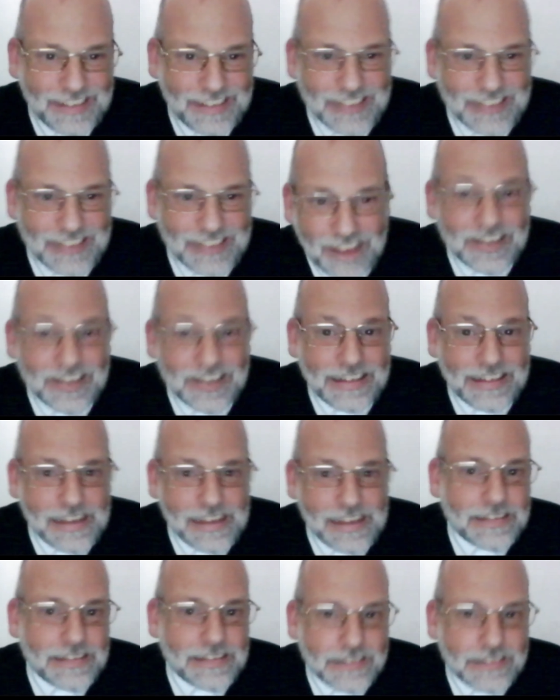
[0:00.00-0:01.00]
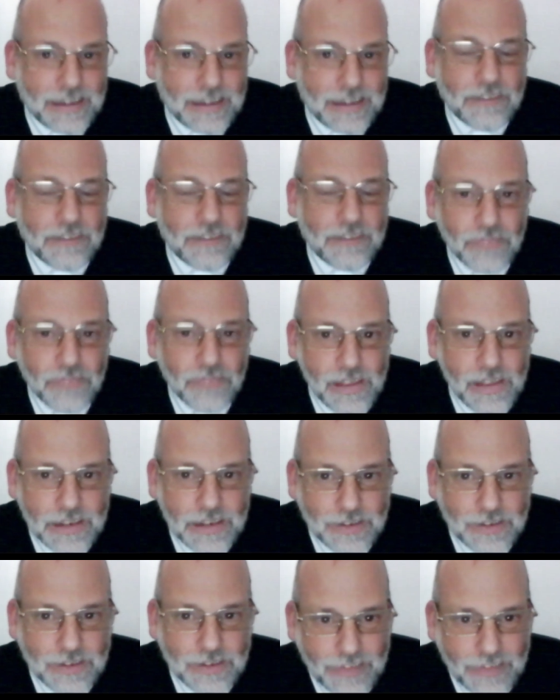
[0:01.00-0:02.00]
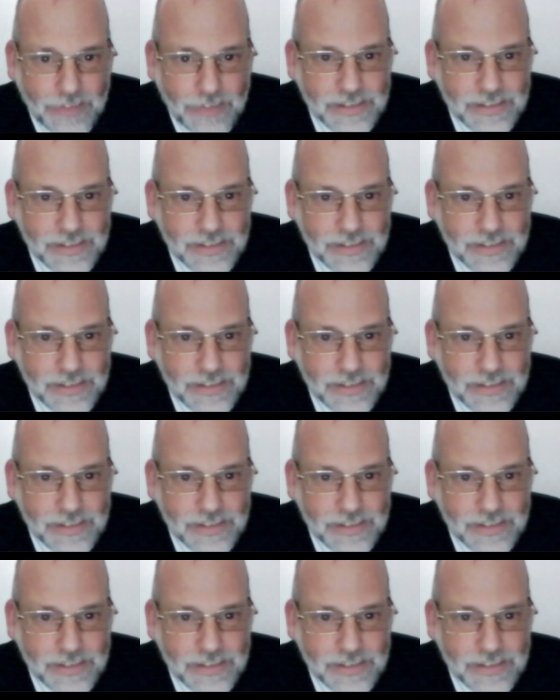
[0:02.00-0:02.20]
So it sounds like this. It's like, there's another